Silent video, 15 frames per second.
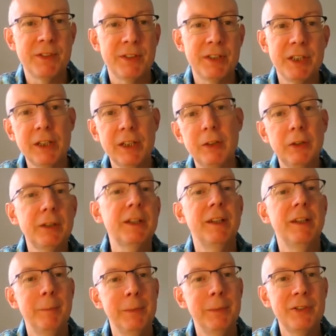So you're going to look at
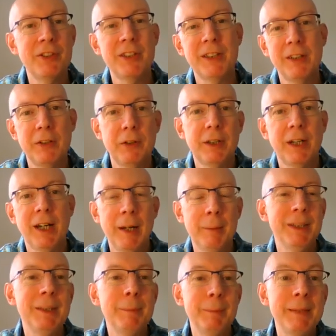numbers, you're going to look at how
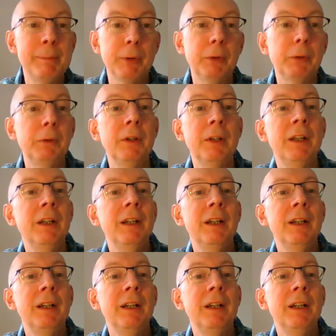many people